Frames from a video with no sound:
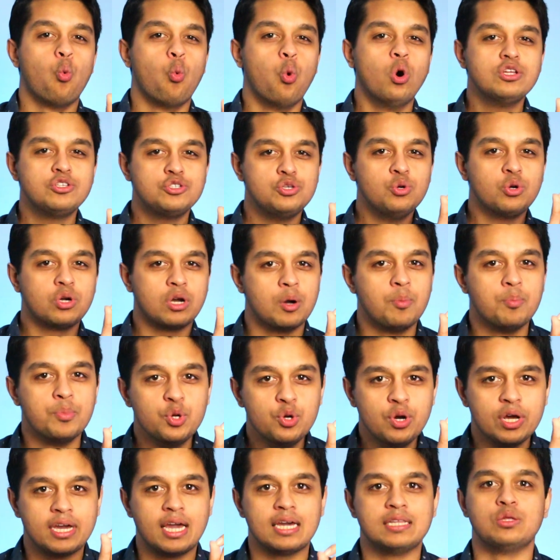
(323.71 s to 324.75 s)
once you
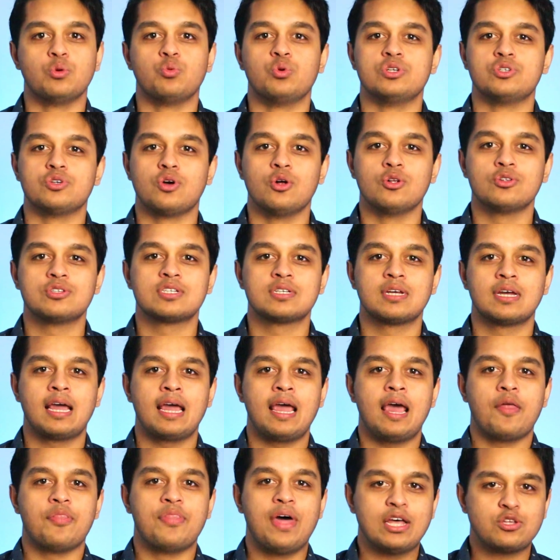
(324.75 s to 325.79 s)
communicate the results,
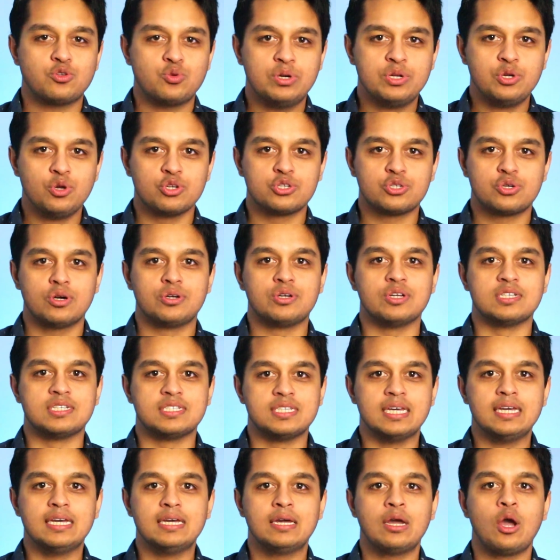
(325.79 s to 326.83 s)
that's when you'll start to
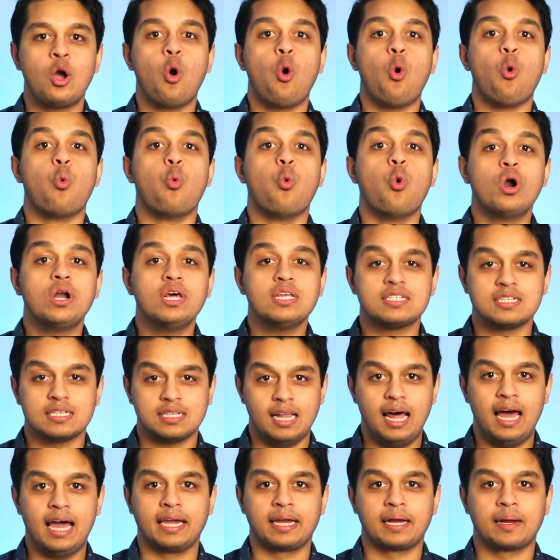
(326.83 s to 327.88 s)
see what
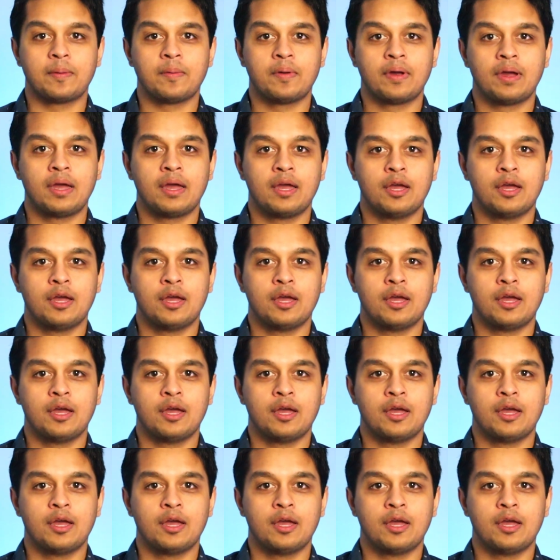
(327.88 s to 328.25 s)
it's like